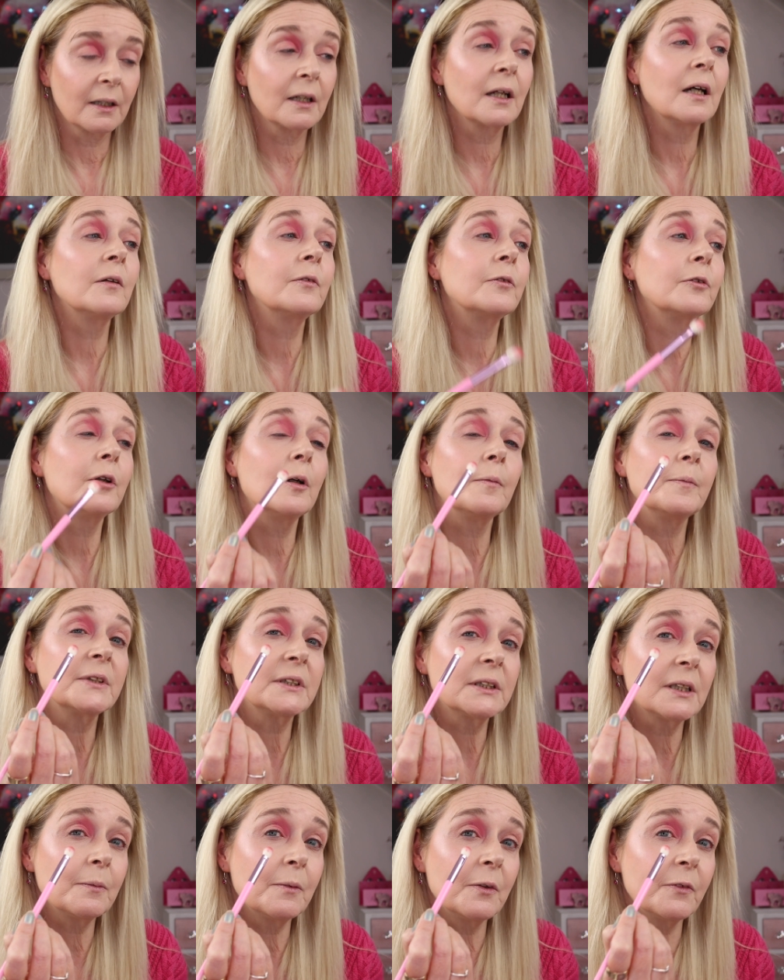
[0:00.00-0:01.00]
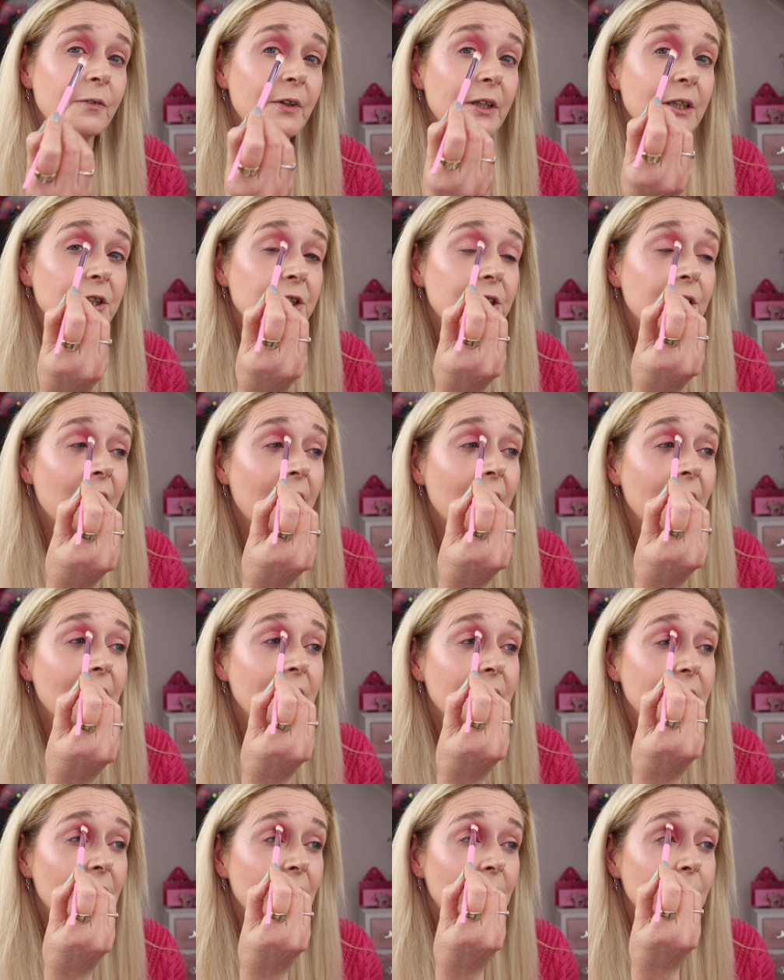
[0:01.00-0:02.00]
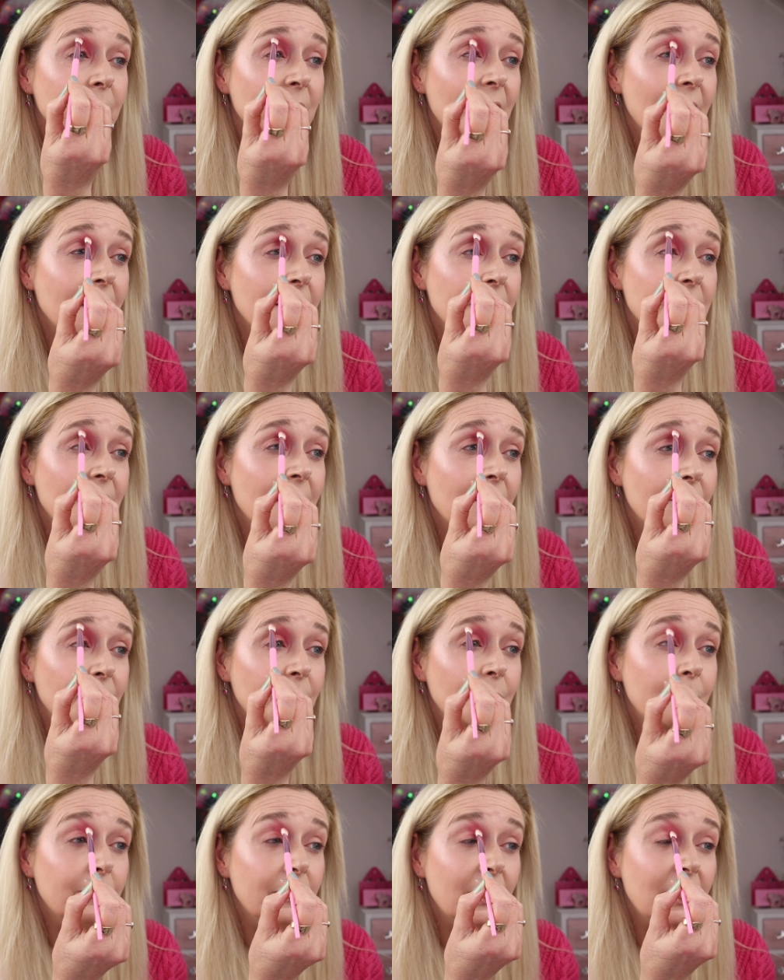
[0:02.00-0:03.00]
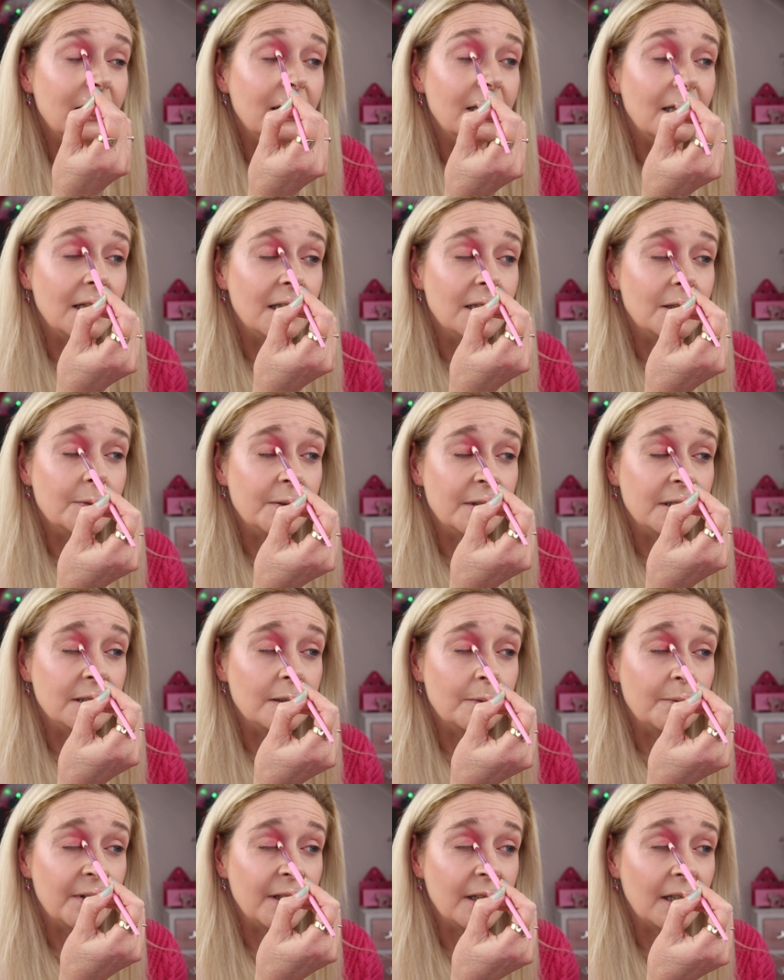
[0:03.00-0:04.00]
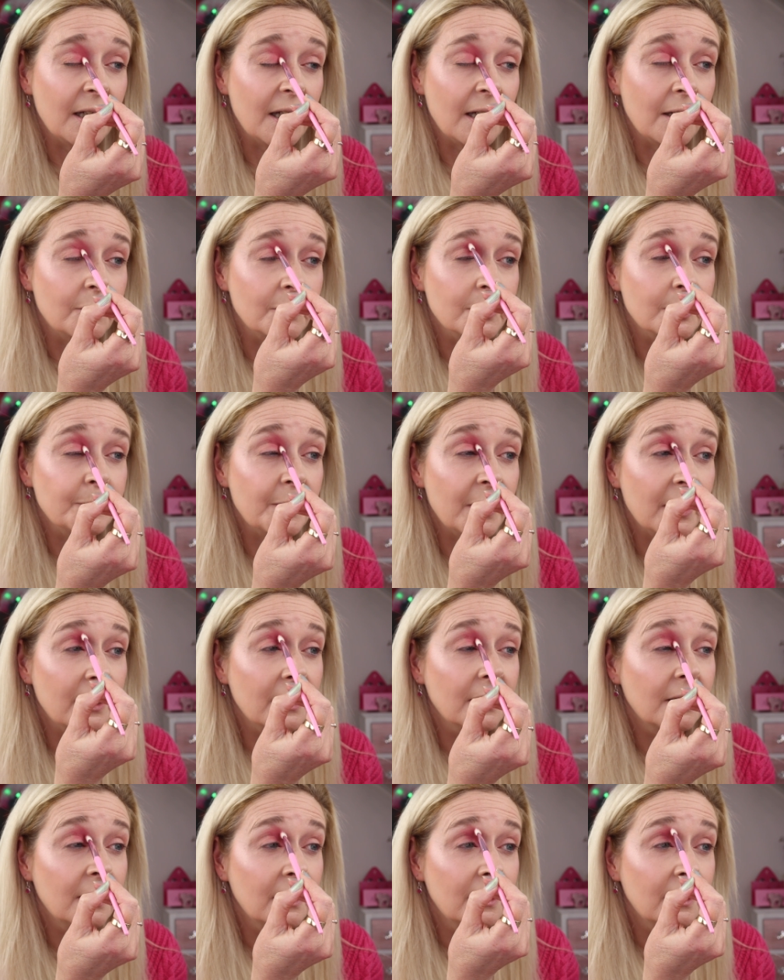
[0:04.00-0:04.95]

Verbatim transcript: cover up some of this shade that I'm laying down on my lid with something else but